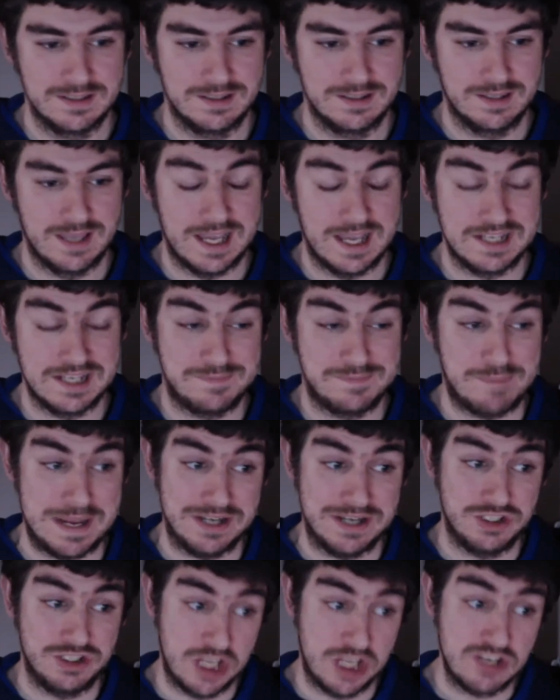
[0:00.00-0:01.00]
It's been
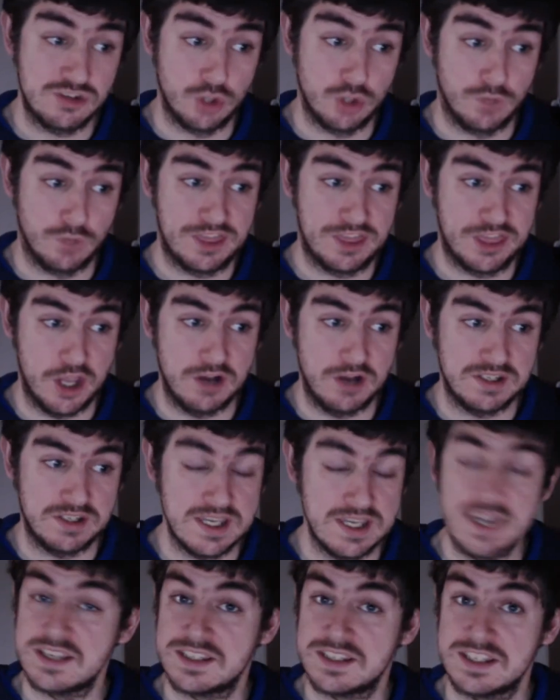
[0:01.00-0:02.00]
just over 30
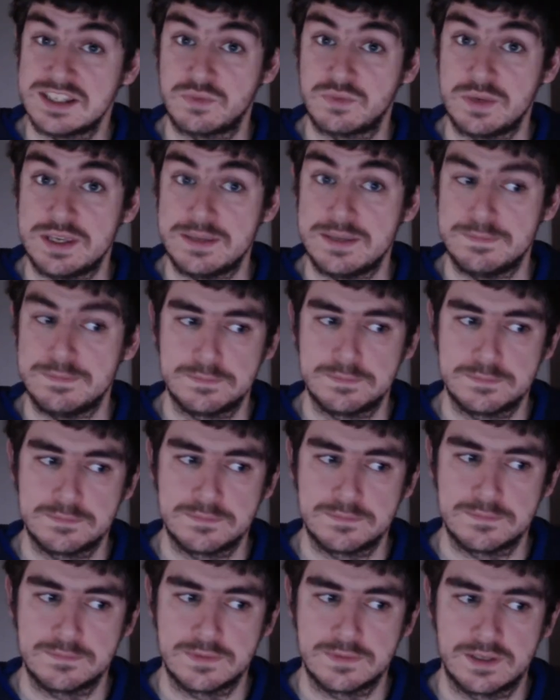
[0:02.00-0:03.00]
years since we
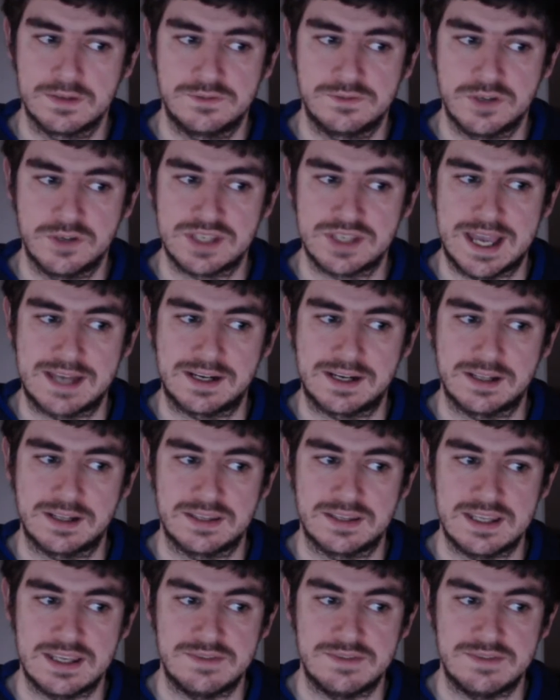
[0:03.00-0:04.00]
first had
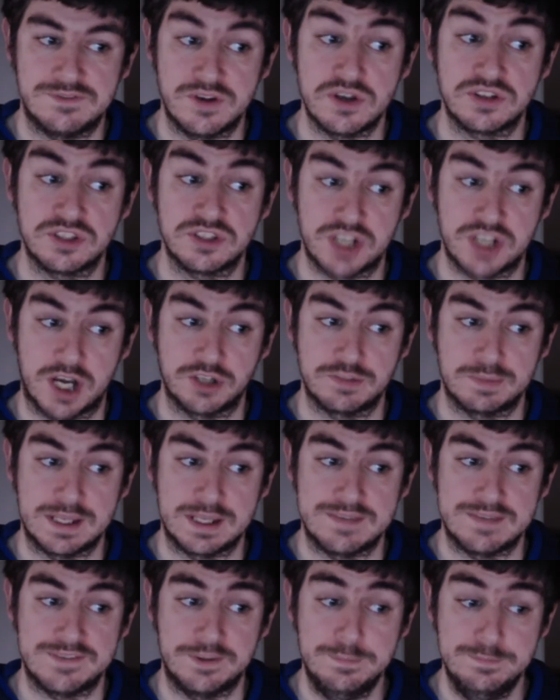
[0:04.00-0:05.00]
the first Child's Play
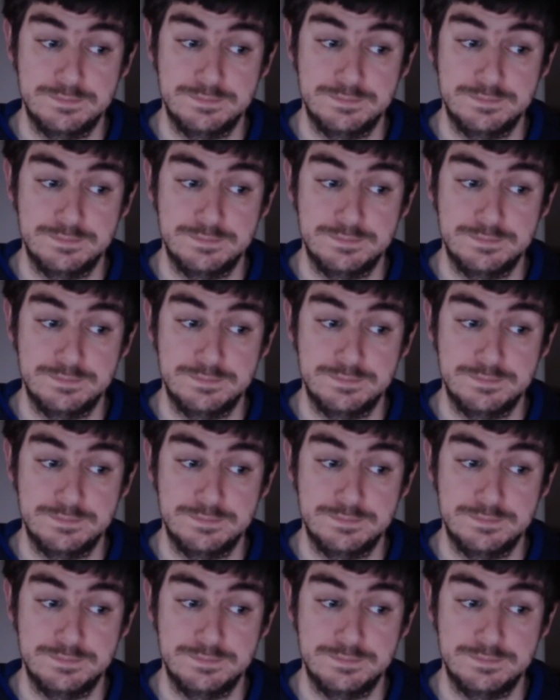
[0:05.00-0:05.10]
film.